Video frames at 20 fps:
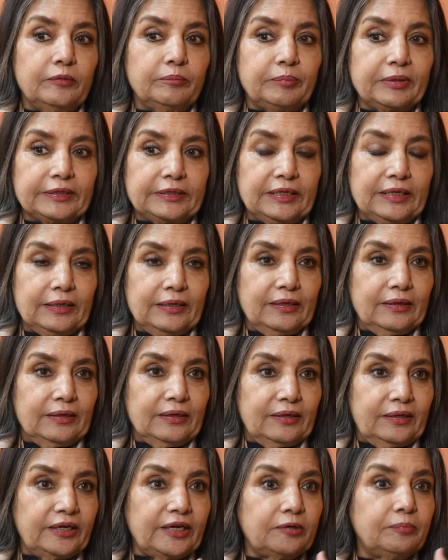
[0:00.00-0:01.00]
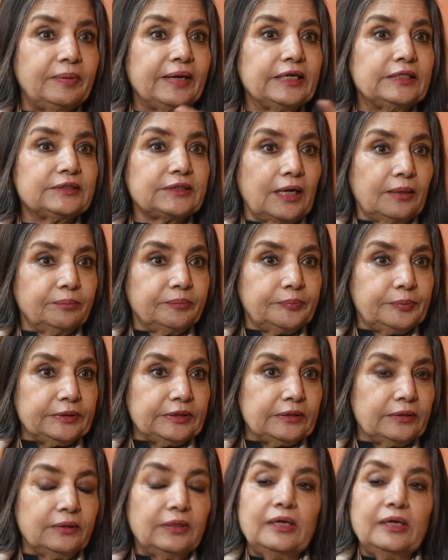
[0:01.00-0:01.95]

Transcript: but they led by example.